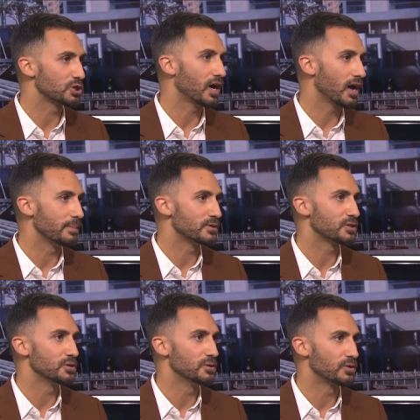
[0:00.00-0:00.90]
jobs,
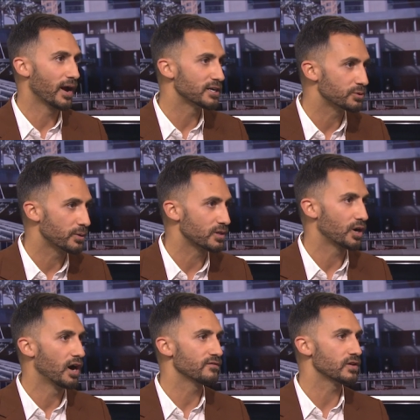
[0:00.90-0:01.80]
to graduate with
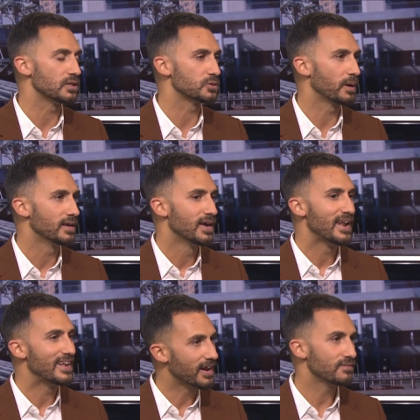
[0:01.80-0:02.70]
confidence. But
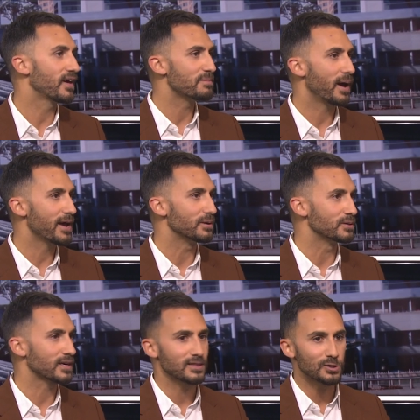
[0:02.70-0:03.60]
none of that matters.
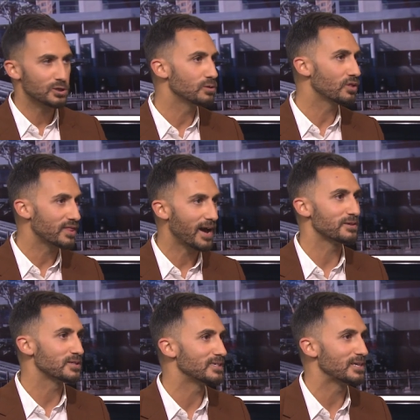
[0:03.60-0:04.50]
Like the
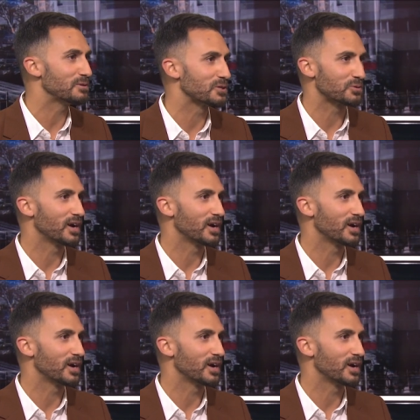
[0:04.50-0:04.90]
2,000 teachers we're